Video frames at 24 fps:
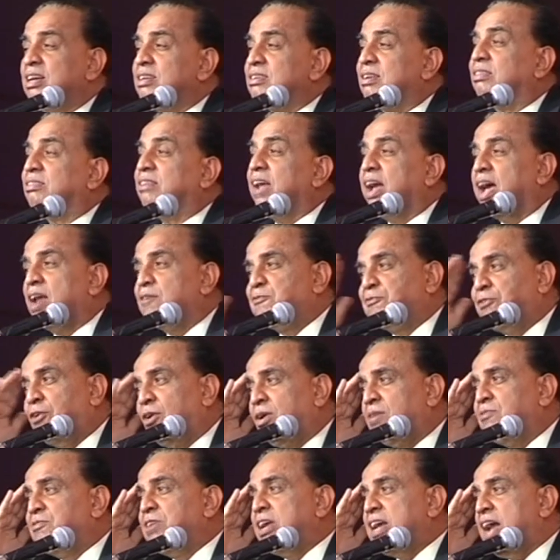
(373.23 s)
So
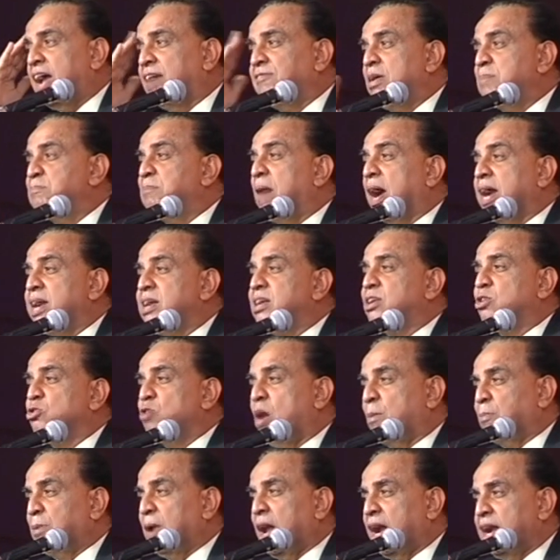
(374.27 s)
therefore, we have a mind
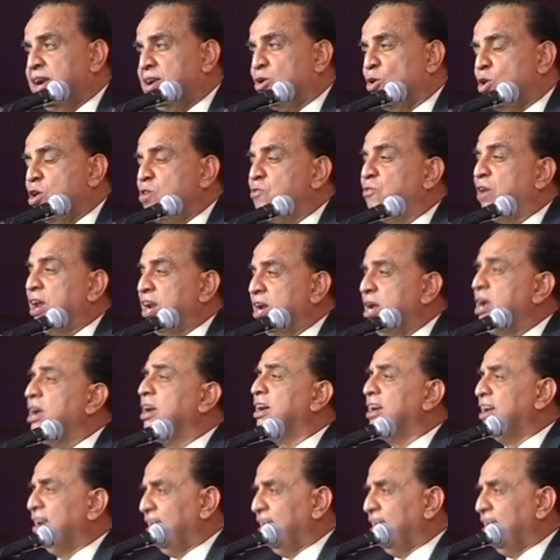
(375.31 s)
to apply. Don't worry.